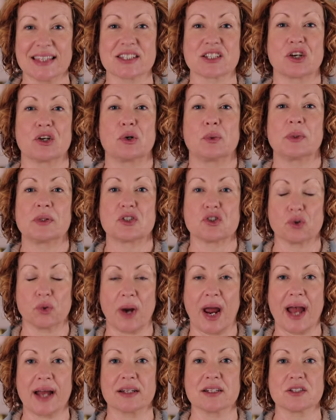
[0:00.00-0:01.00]
that's going to
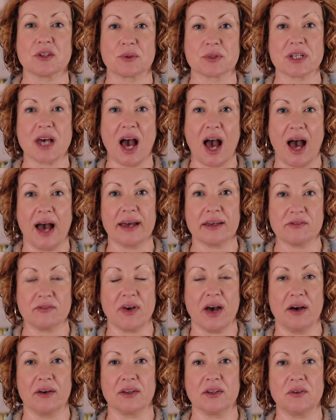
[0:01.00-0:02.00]
attract those high
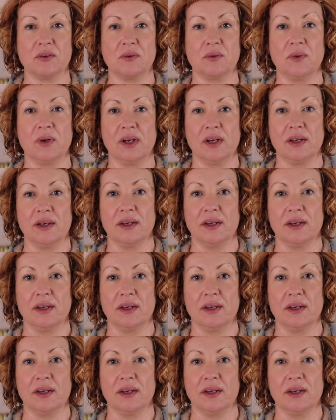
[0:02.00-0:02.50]
value,